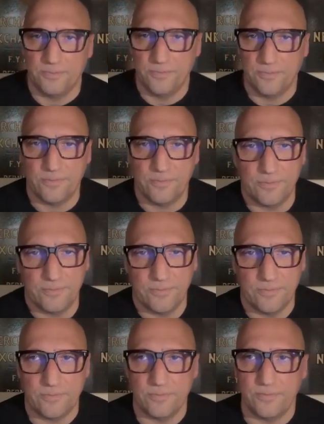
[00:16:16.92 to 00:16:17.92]

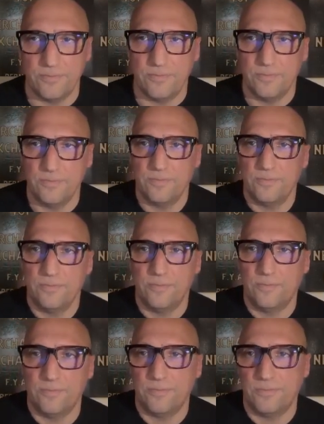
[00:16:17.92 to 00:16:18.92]

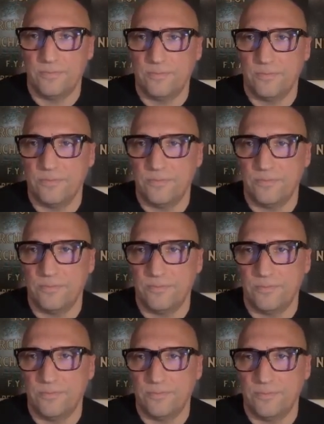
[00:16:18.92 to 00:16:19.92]

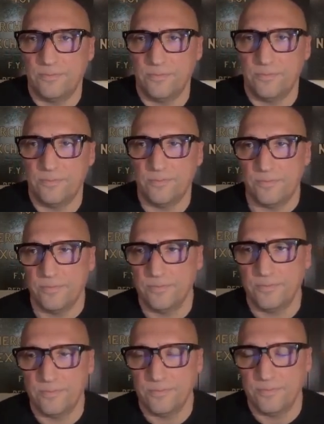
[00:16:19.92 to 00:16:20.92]

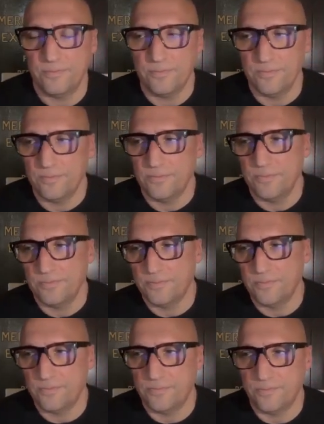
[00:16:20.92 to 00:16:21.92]

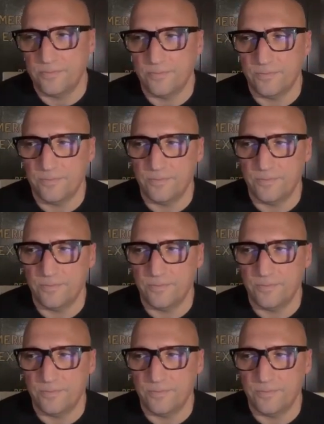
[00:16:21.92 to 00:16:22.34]
No words are spoken by the person on screen.